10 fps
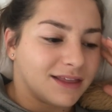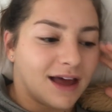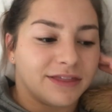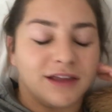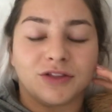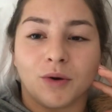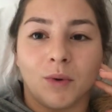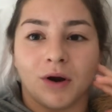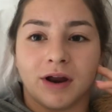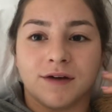I think the
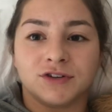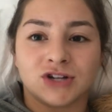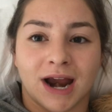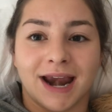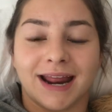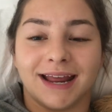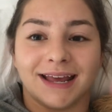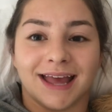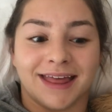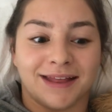worry of training,
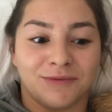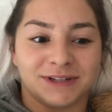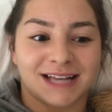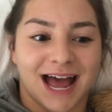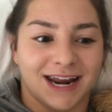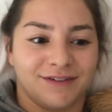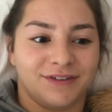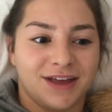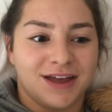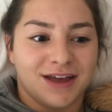it was kind of
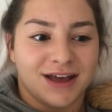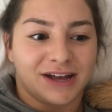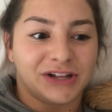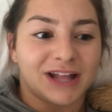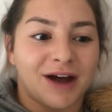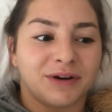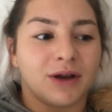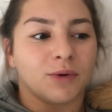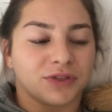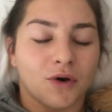
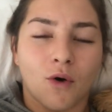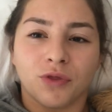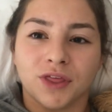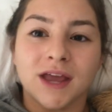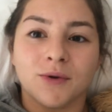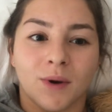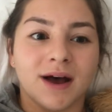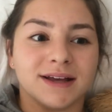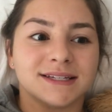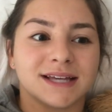clouding what the whole thing
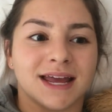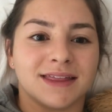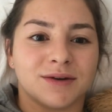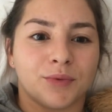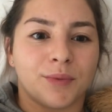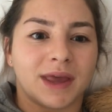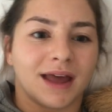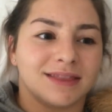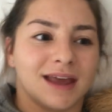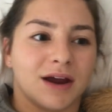was. And then when we
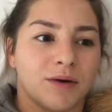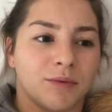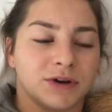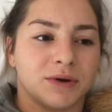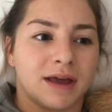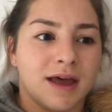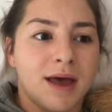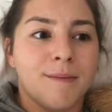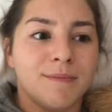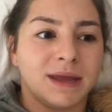get there and we're doing
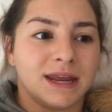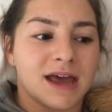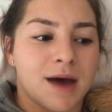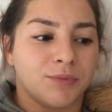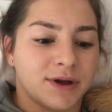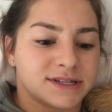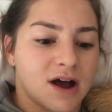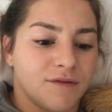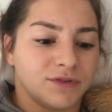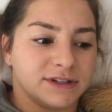media and press
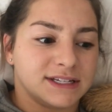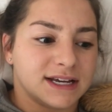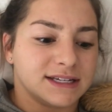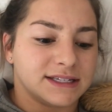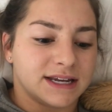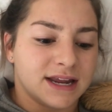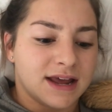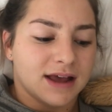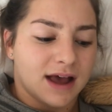conferences and